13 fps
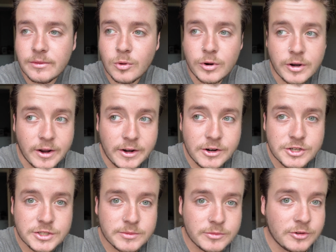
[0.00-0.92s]
or your
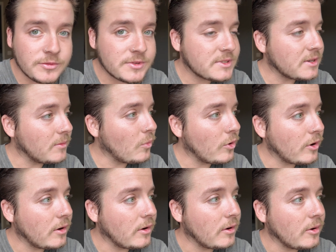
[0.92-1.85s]
energy moved
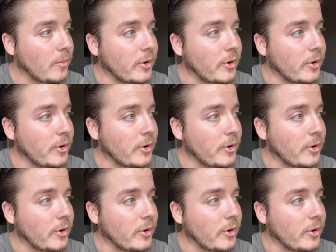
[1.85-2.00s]
somewhere,